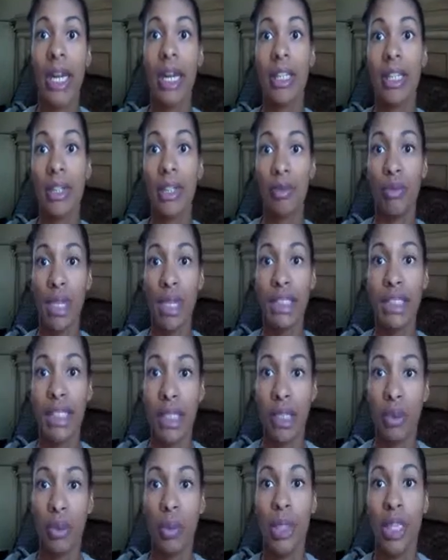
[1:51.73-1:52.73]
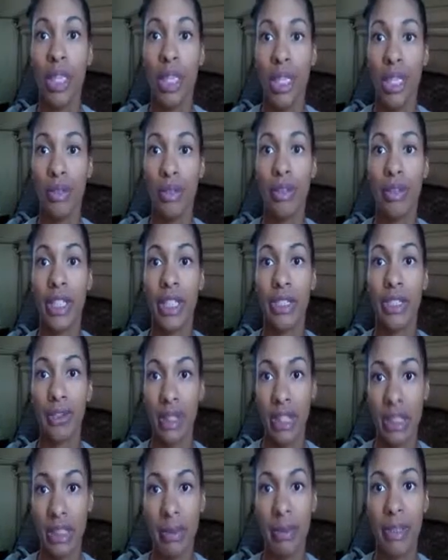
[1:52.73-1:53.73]
and then write down what I need for each
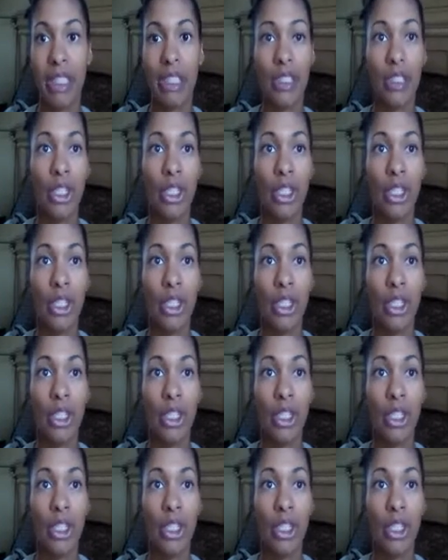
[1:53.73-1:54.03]
recipe.